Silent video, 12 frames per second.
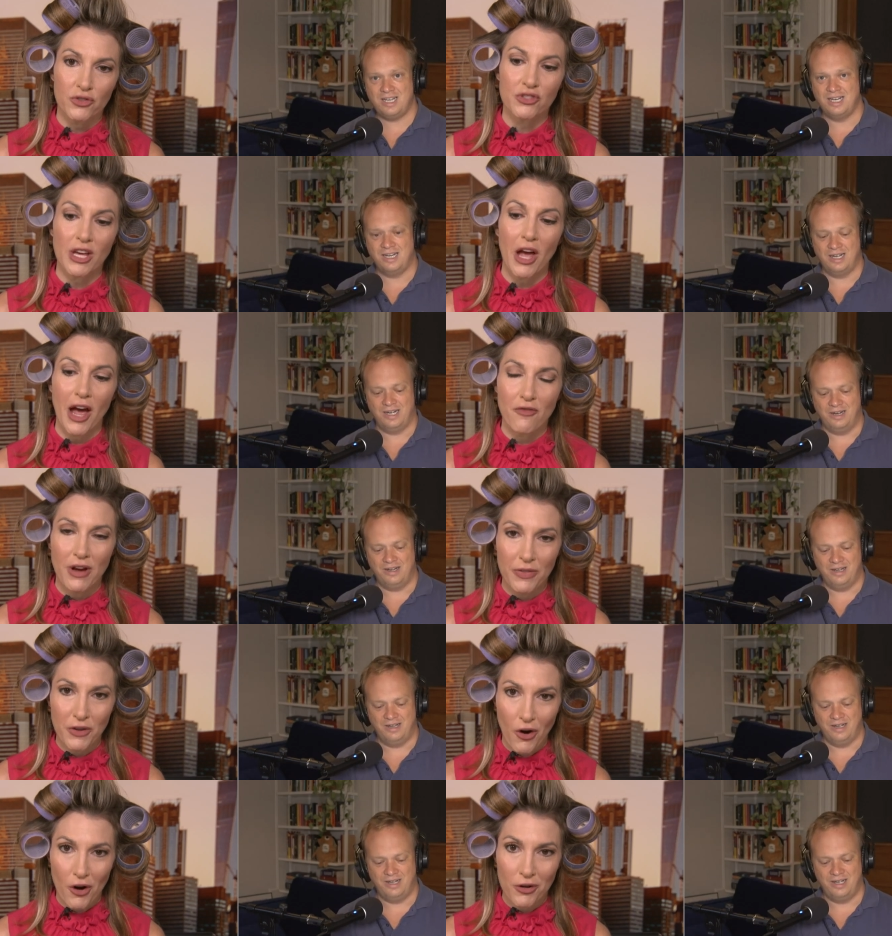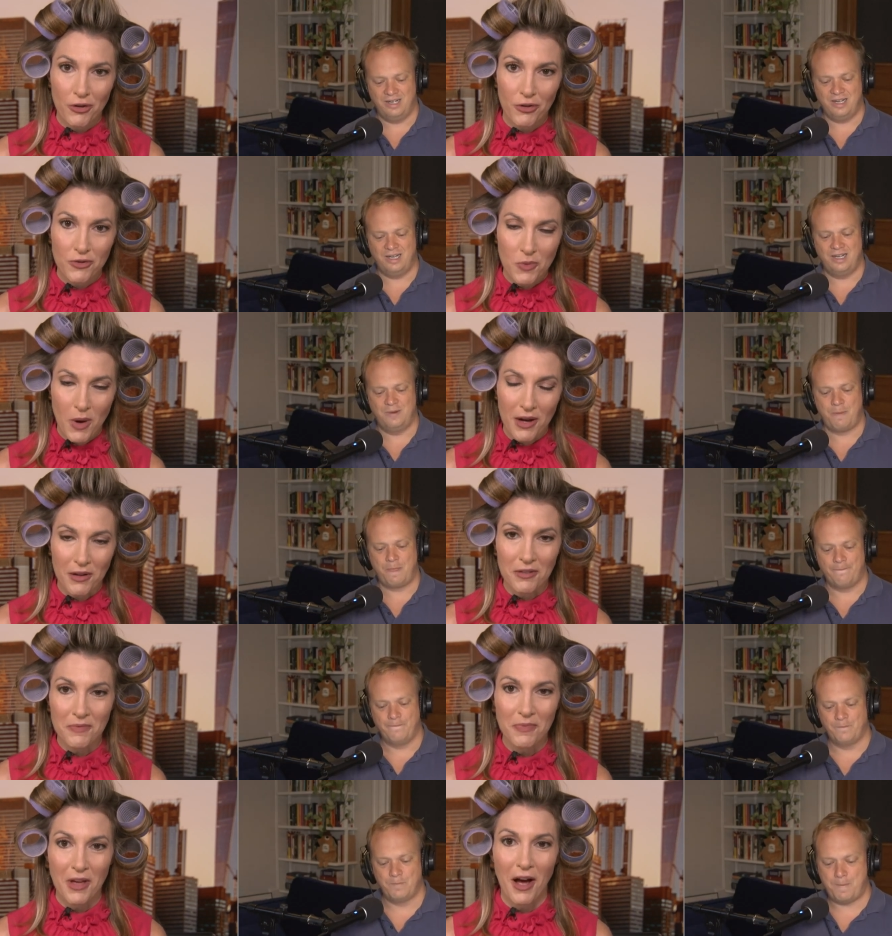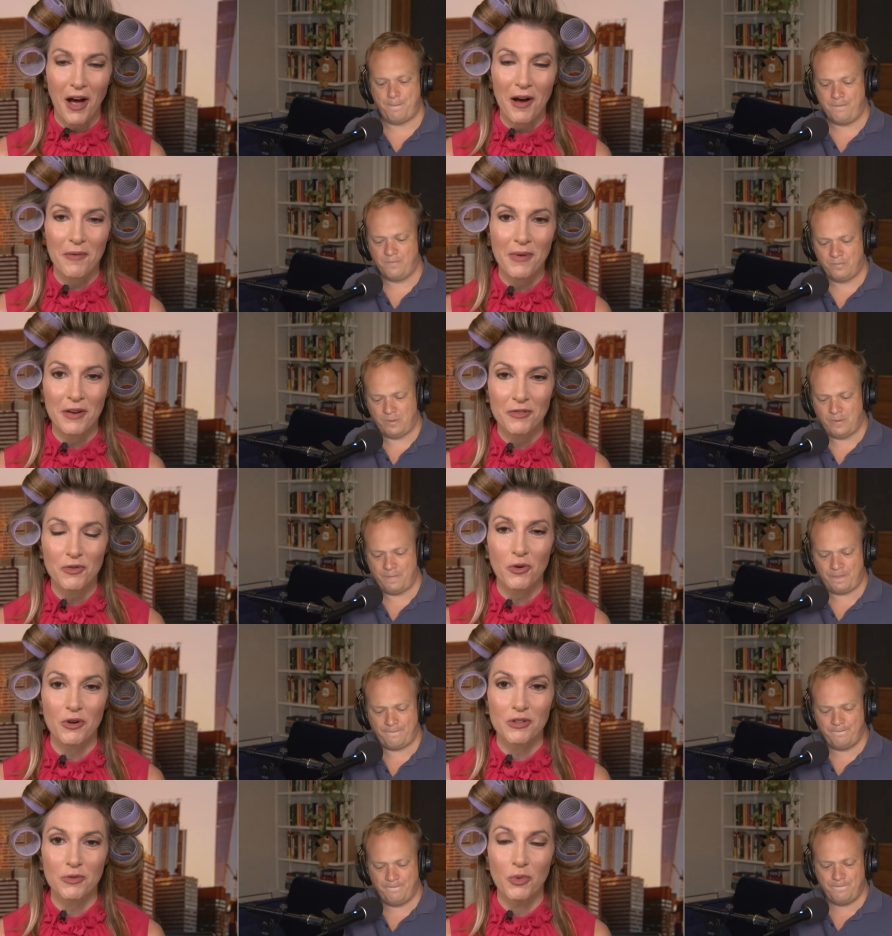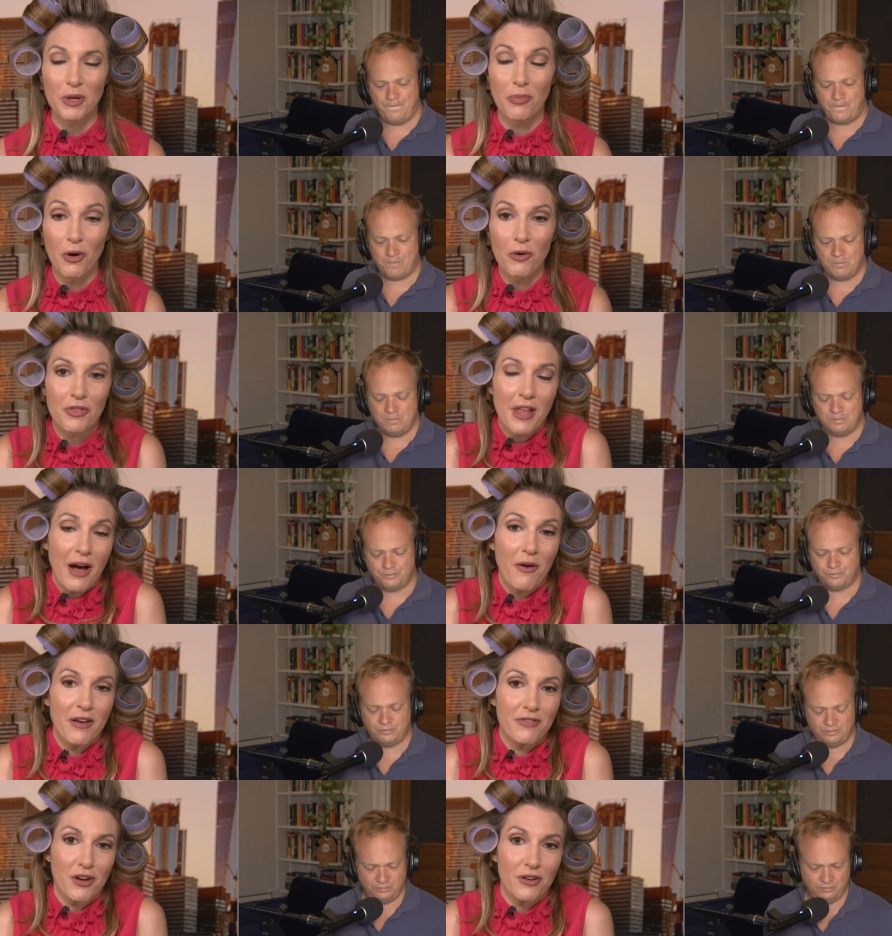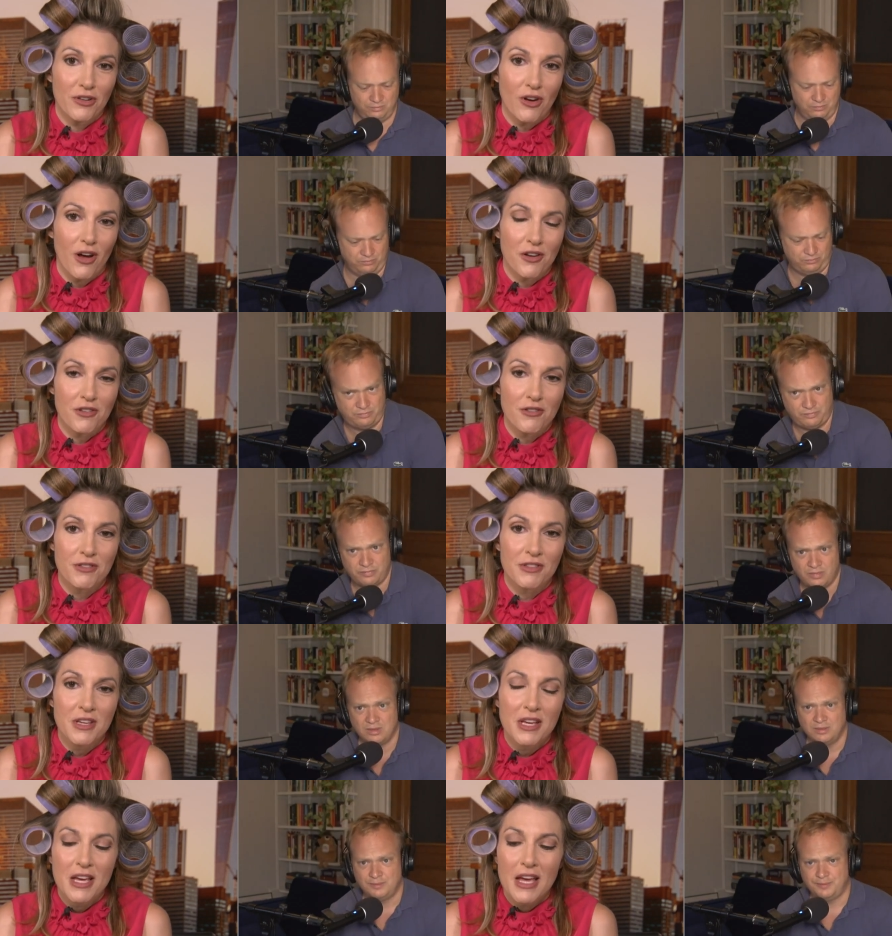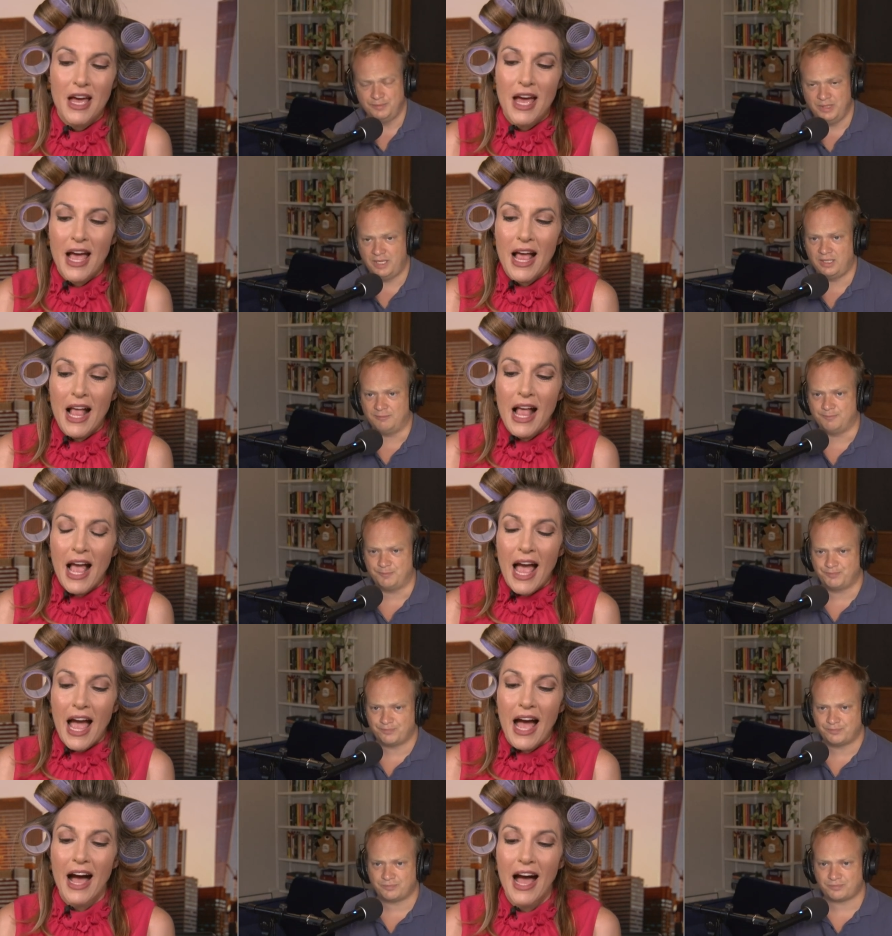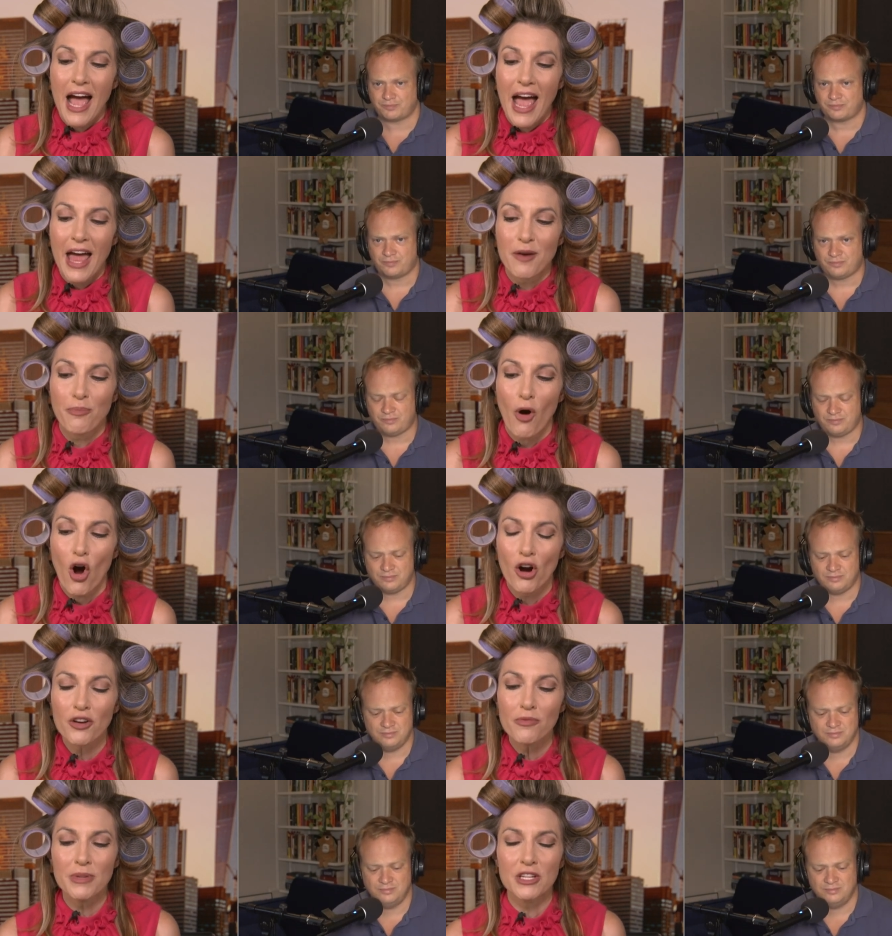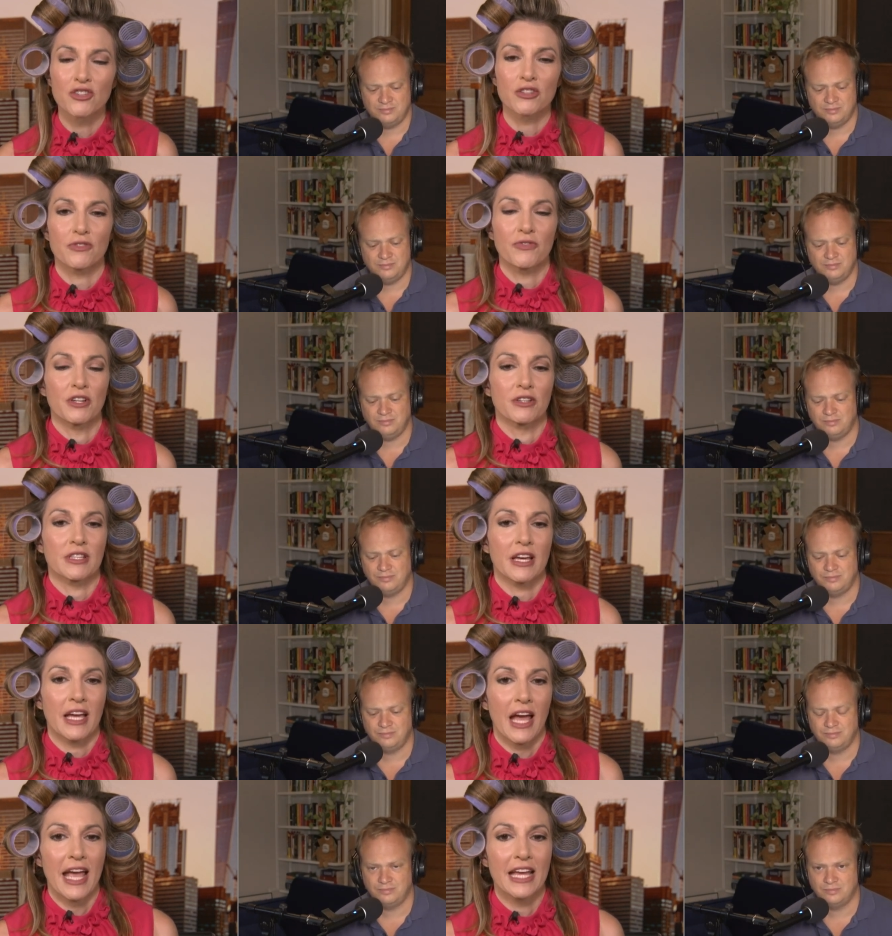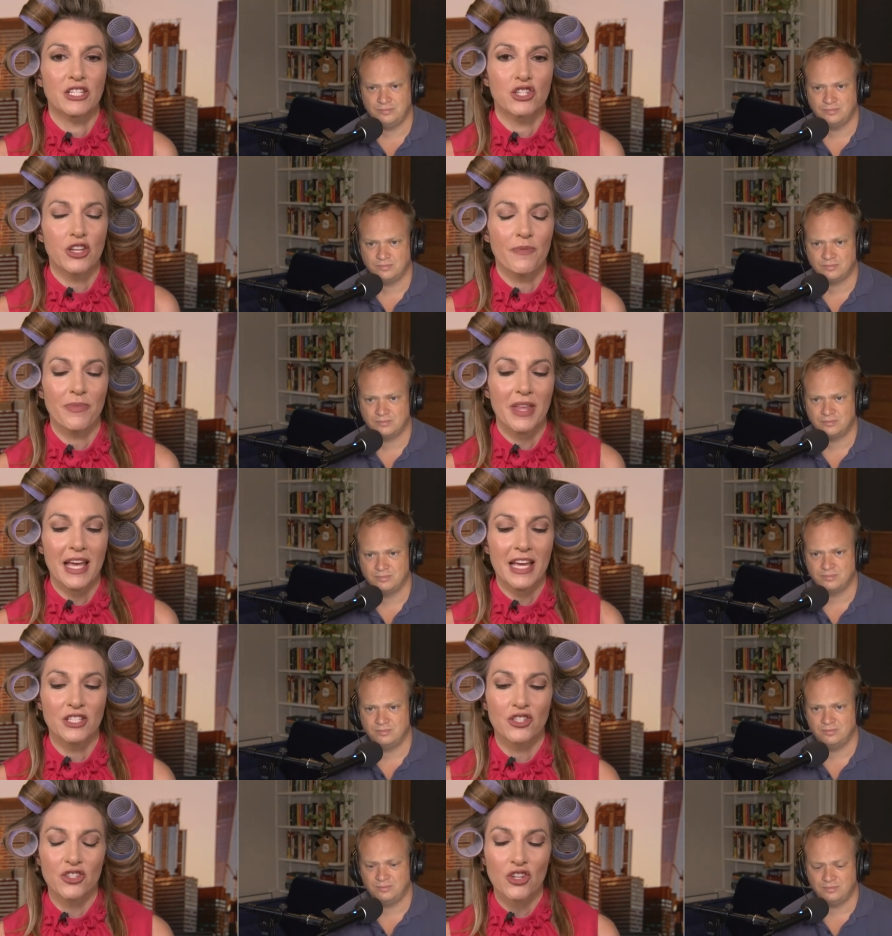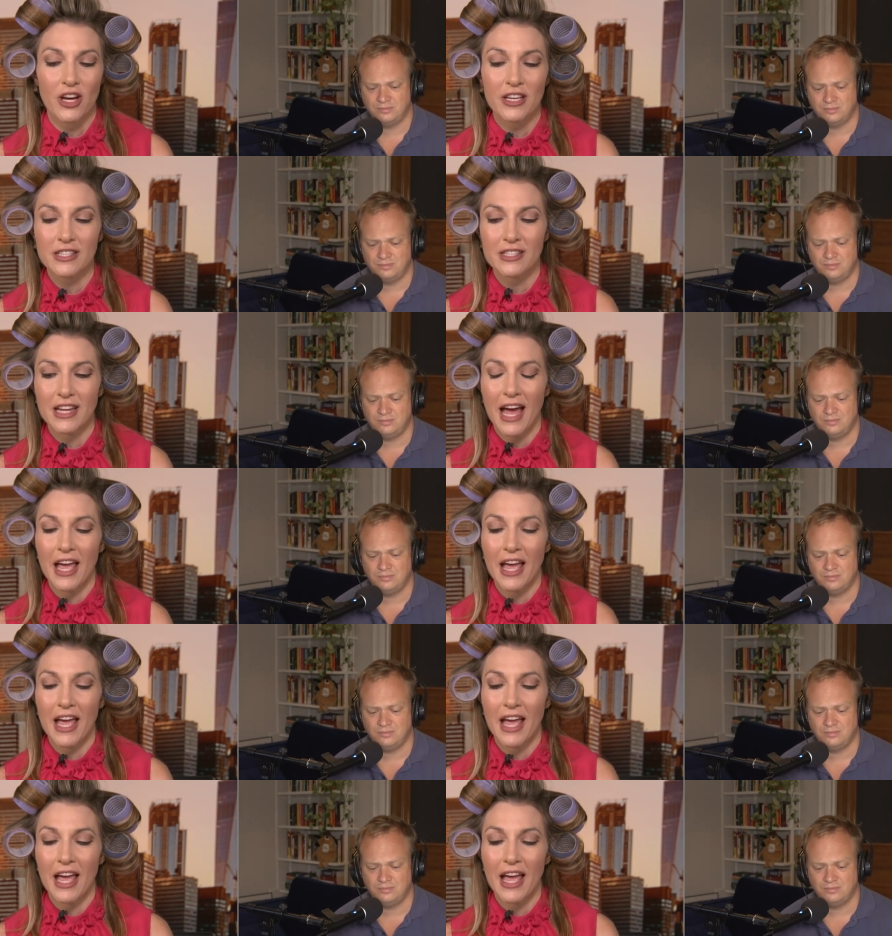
Speaker 1: because I, I, read the article as well. Um, and of course, we both now have young daughters. Yeah. And part of me just feels like it's it's just